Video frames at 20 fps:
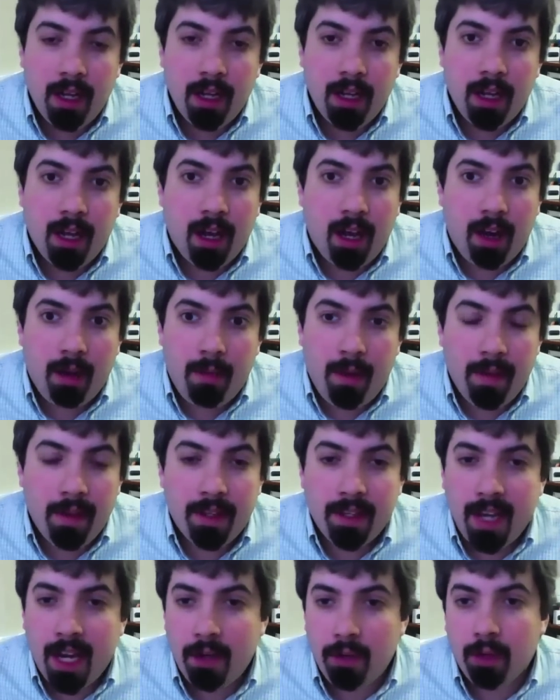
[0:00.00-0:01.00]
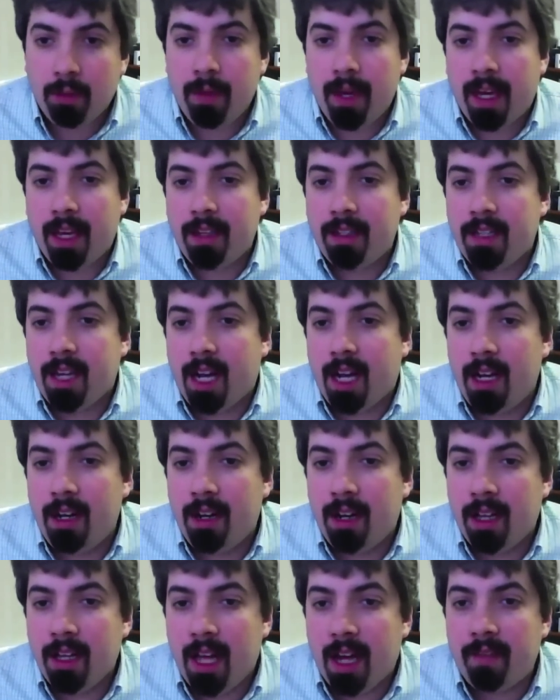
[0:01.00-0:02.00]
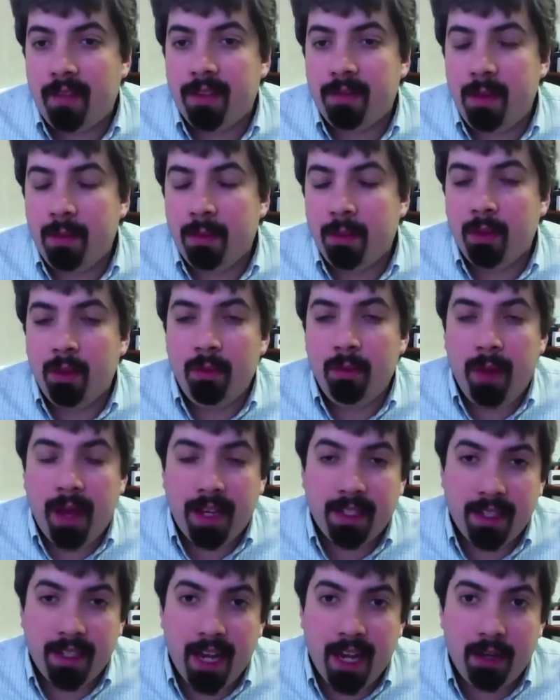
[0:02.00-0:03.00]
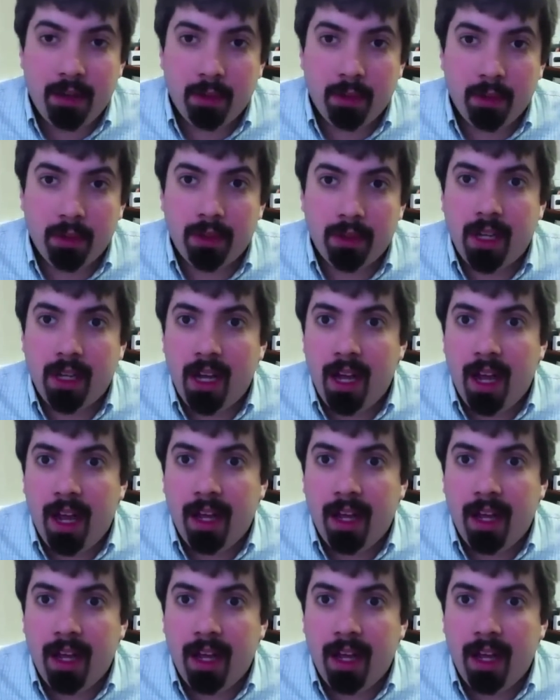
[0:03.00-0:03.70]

On the schedule making side, a lot of people who make schedules,